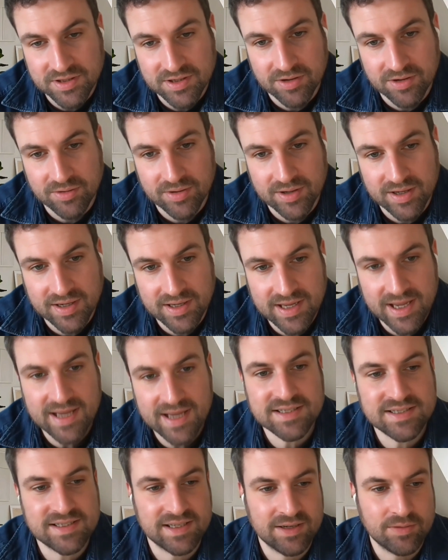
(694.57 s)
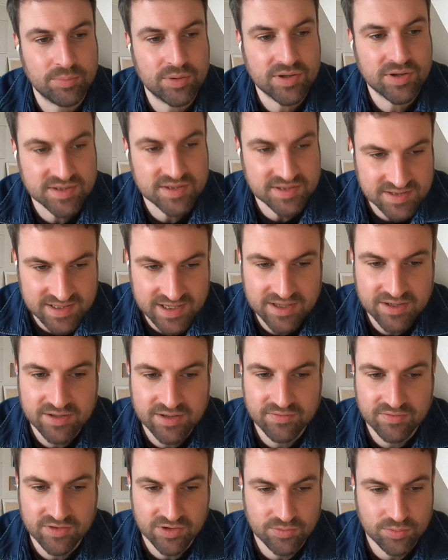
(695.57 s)
and I guess in a
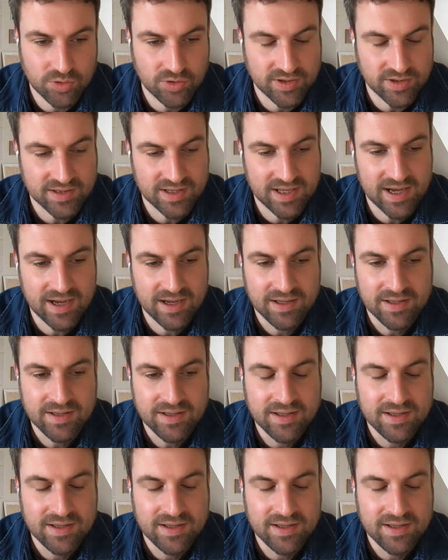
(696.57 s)
person-centered viewpoint that